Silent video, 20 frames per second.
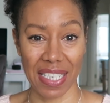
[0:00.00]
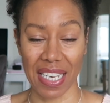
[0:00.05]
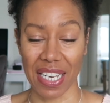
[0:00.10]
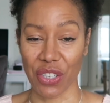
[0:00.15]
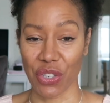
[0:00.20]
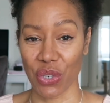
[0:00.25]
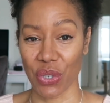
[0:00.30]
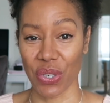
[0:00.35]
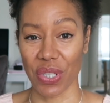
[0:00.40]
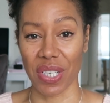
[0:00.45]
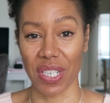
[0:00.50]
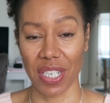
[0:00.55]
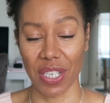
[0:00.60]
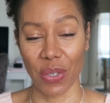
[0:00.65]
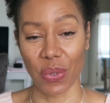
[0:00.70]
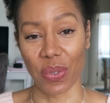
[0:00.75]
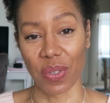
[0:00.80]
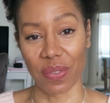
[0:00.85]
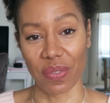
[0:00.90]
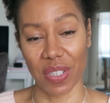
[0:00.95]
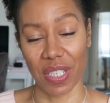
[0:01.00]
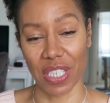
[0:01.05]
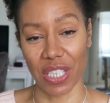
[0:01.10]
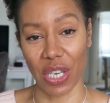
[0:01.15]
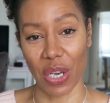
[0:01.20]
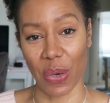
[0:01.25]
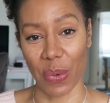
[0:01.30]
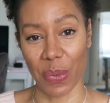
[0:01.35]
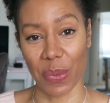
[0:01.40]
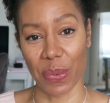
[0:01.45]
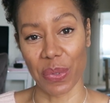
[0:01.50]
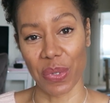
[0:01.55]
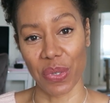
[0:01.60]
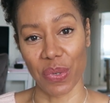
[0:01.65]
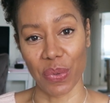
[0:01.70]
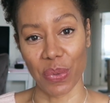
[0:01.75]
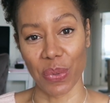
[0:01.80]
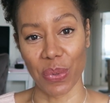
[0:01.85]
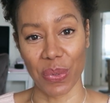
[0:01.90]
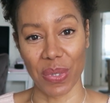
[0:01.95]
As you could see on the video, it was
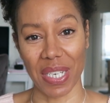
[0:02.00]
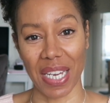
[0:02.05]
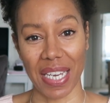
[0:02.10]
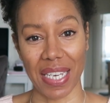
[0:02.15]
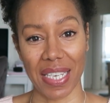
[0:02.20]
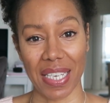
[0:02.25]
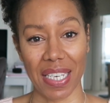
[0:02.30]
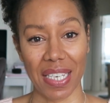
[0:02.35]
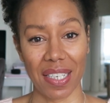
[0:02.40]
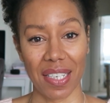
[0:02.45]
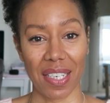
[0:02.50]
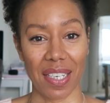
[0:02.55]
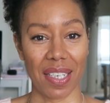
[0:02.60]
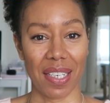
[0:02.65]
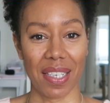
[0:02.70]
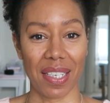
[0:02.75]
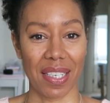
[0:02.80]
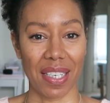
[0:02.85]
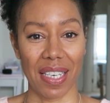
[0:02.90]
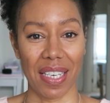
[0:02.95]
through taking like